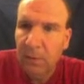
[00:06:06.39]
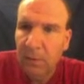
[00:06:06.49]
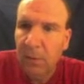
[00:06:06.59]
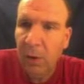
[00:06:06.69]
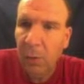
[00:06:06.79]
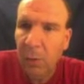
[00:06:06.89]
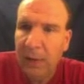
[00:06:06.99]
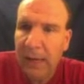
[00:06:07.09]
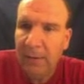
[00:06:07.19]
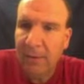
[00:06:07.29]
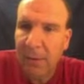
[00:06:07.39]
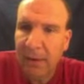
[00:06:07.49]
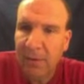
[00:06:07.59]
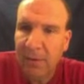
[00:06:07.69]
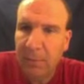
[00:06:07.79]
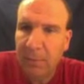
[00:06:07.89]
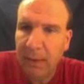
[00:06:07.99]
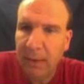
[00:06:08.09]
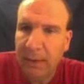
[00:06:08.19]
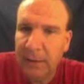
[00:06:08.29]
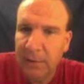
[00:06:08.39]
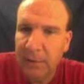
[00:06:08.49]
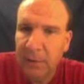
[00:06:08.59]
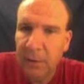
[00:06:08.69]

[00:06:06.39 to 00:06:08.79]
So we got the mass number right here.